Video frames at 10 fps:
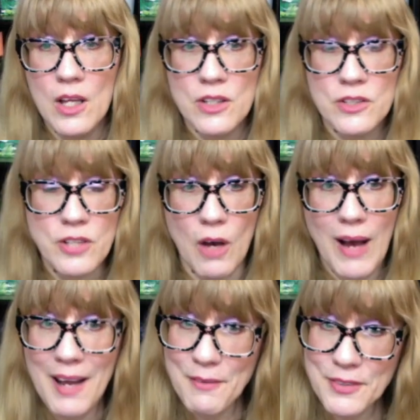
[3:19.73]
So
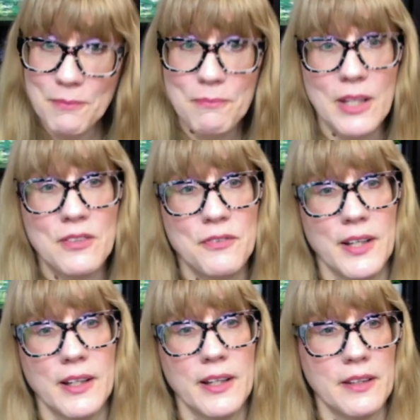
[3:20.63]
I have some mixed
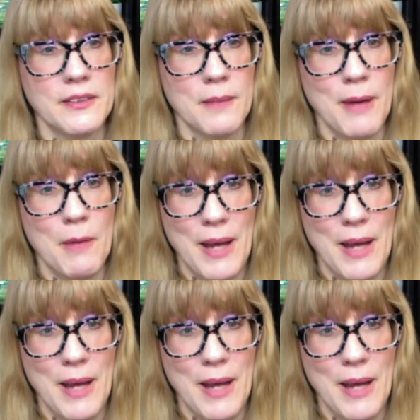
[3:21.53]
feelings about